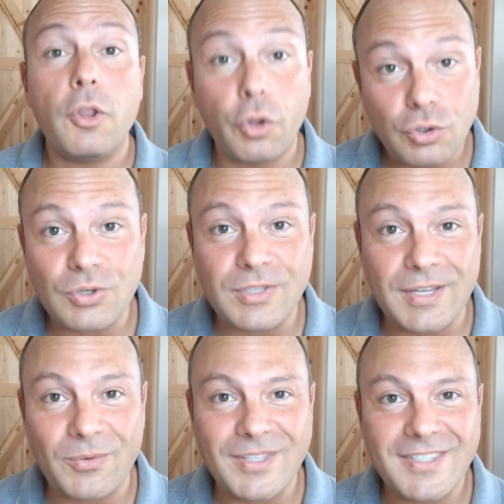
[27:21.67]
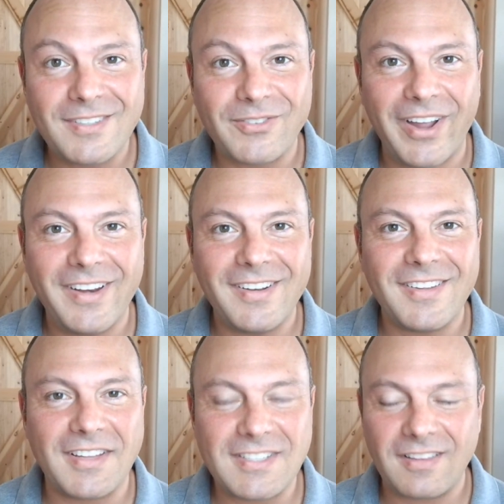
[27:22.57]
Nurture sequence, right?
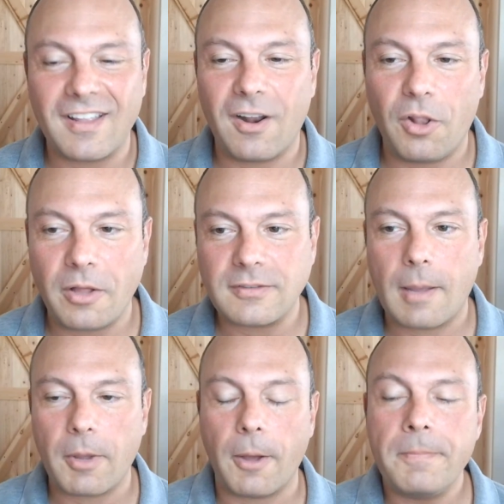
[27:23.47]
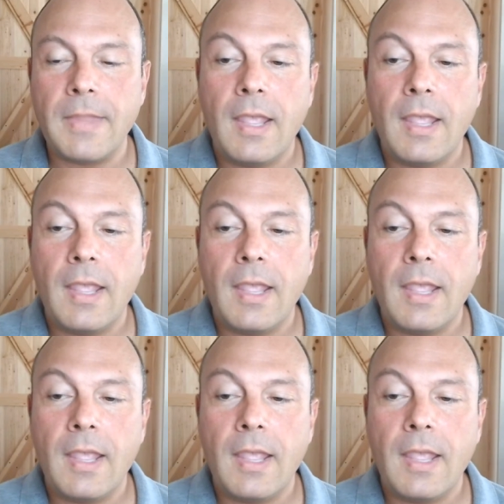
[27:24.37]
I sent that out a long time ago.